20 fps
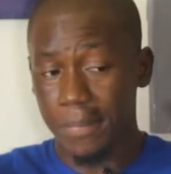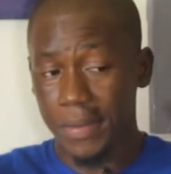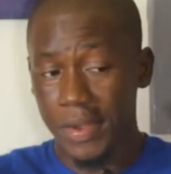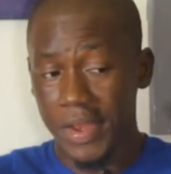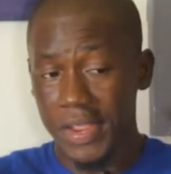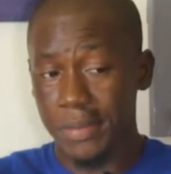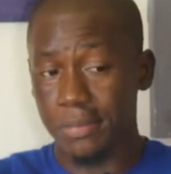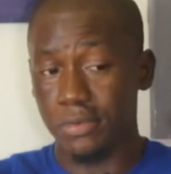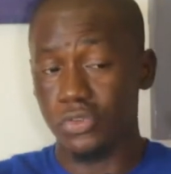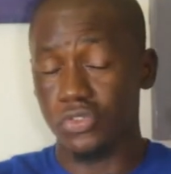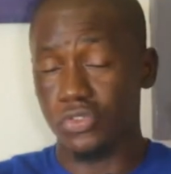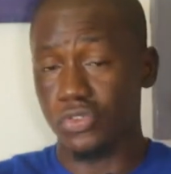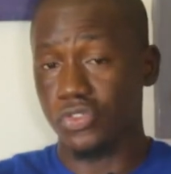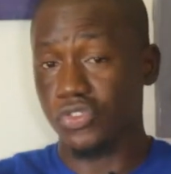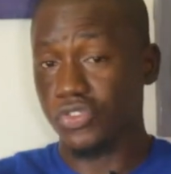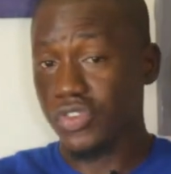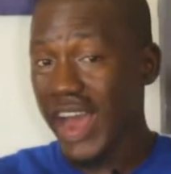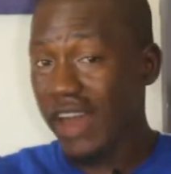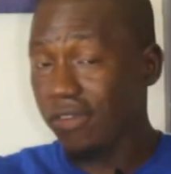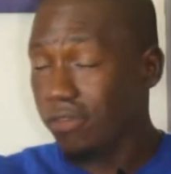able to
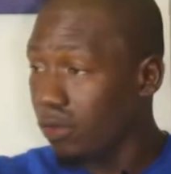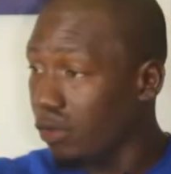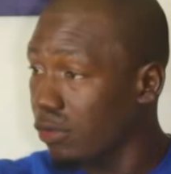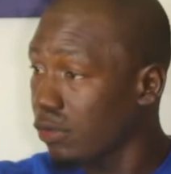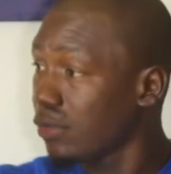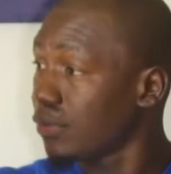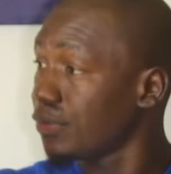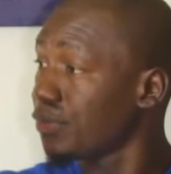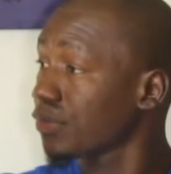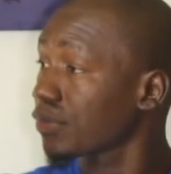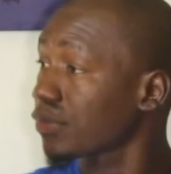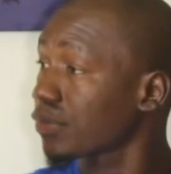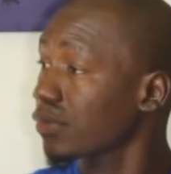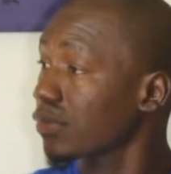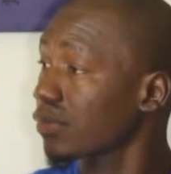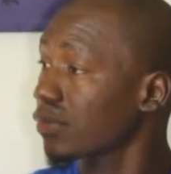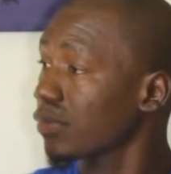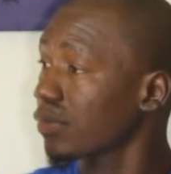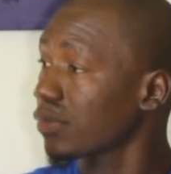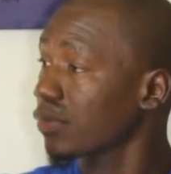travel
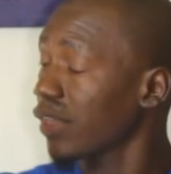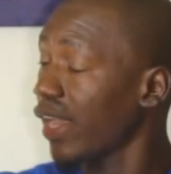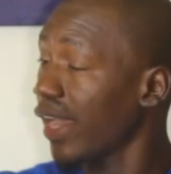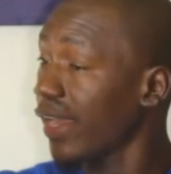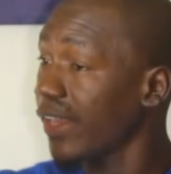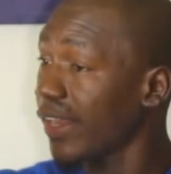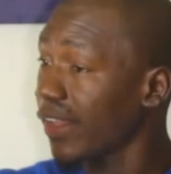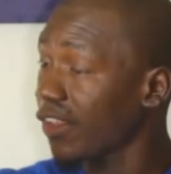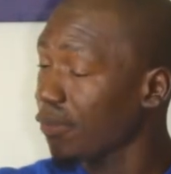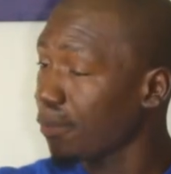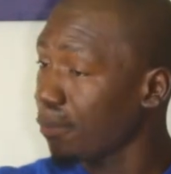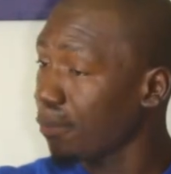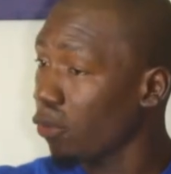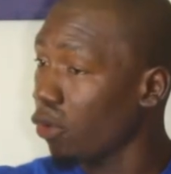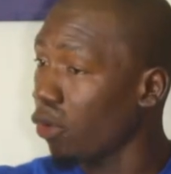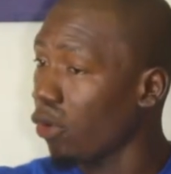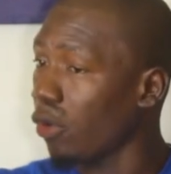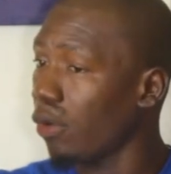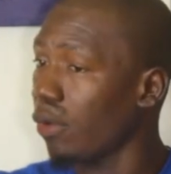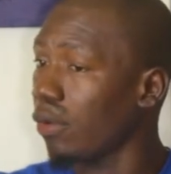and
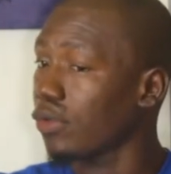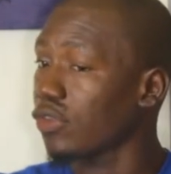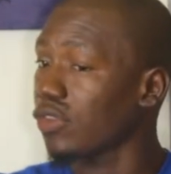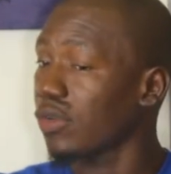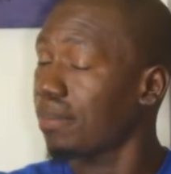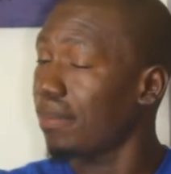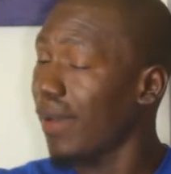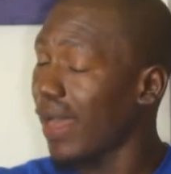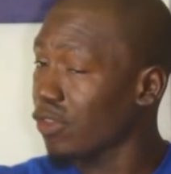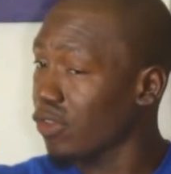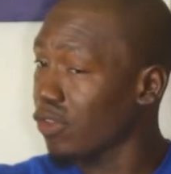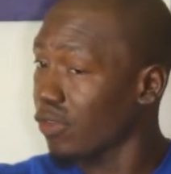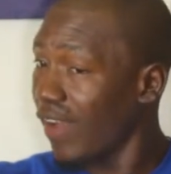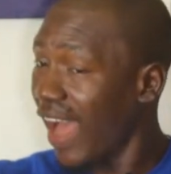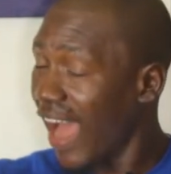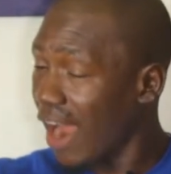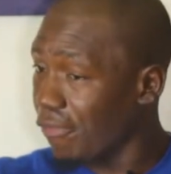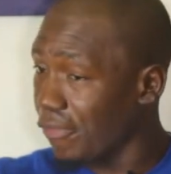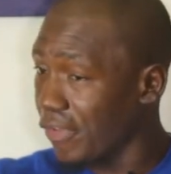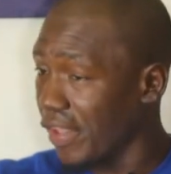explore some parts of
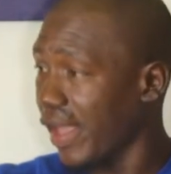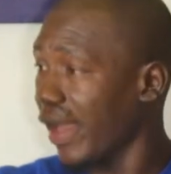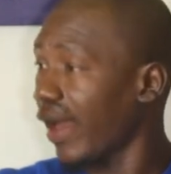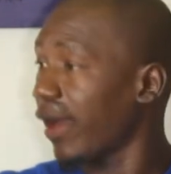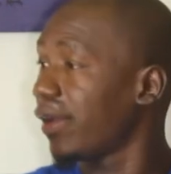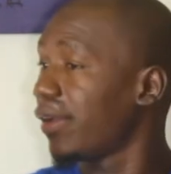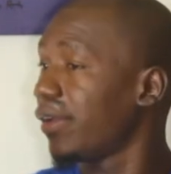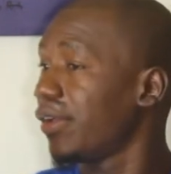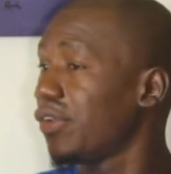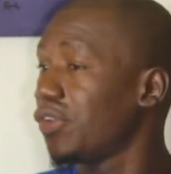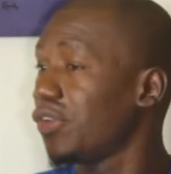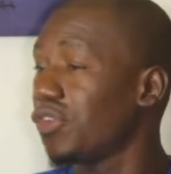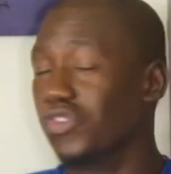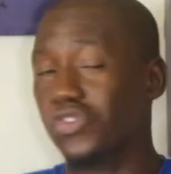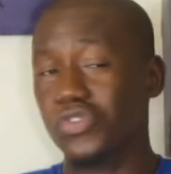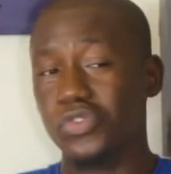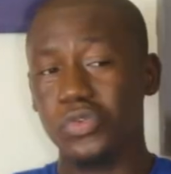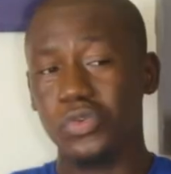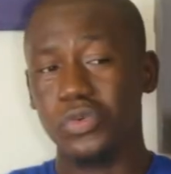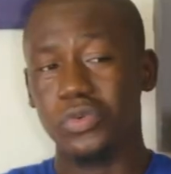Africa.
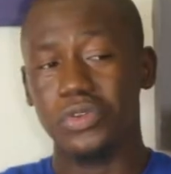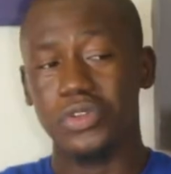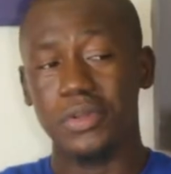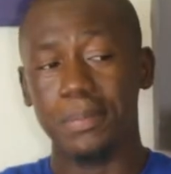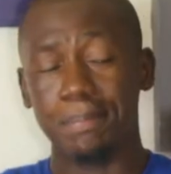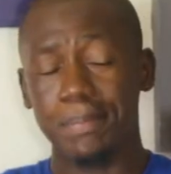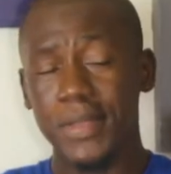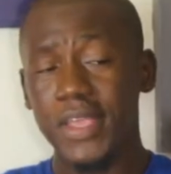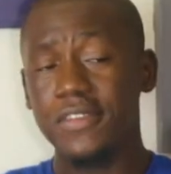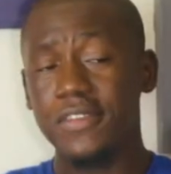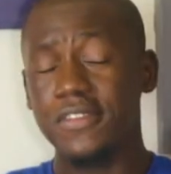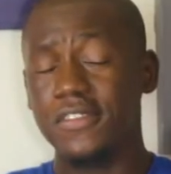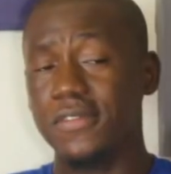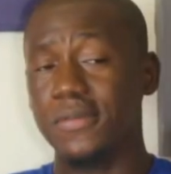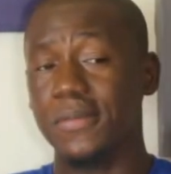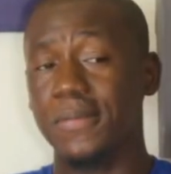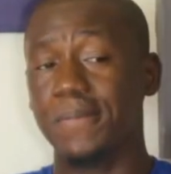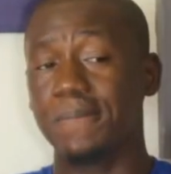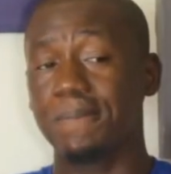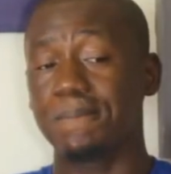So the Peace
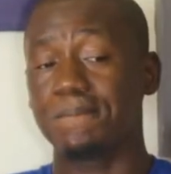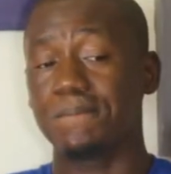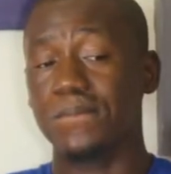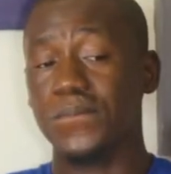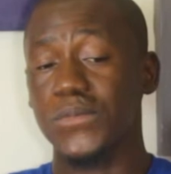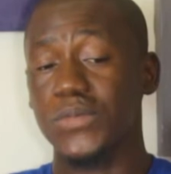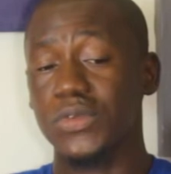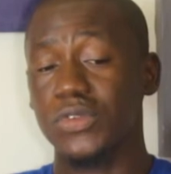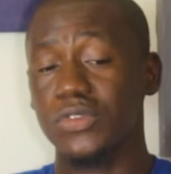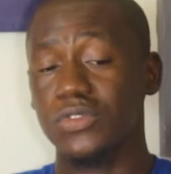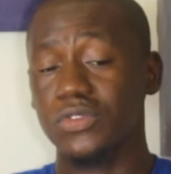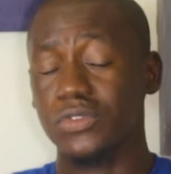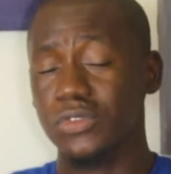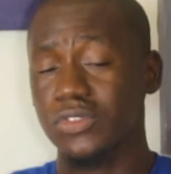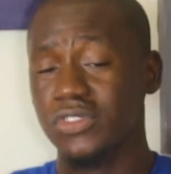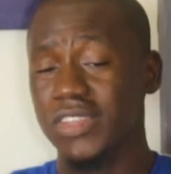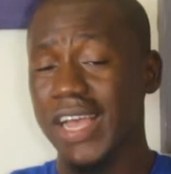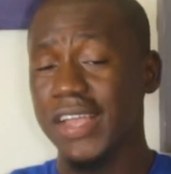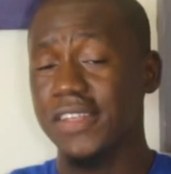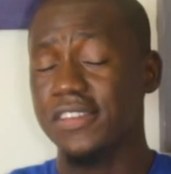
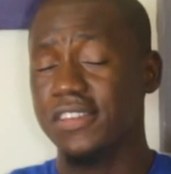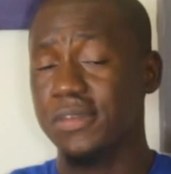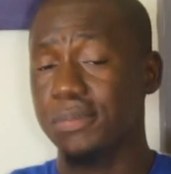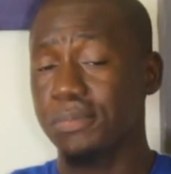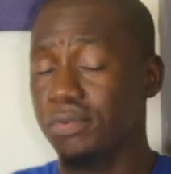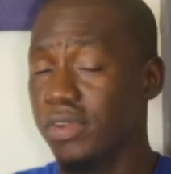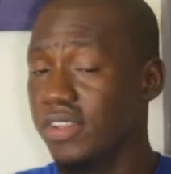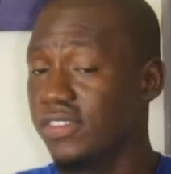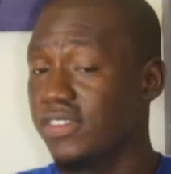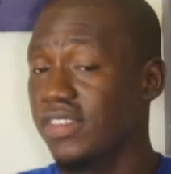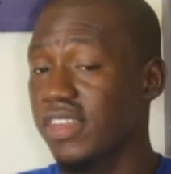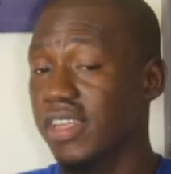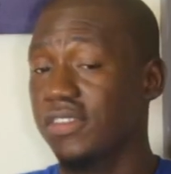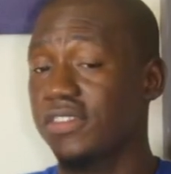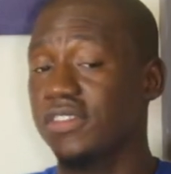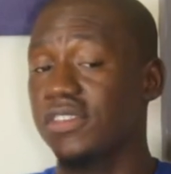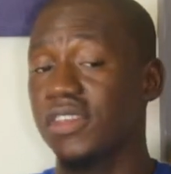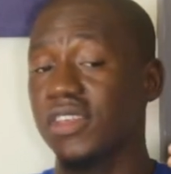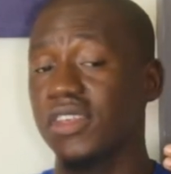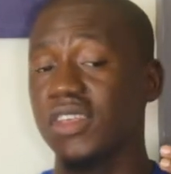Society
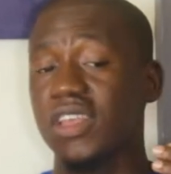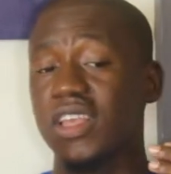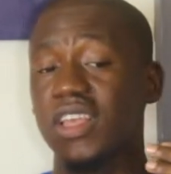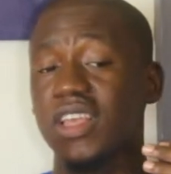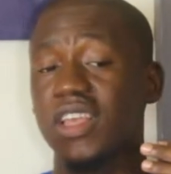presidency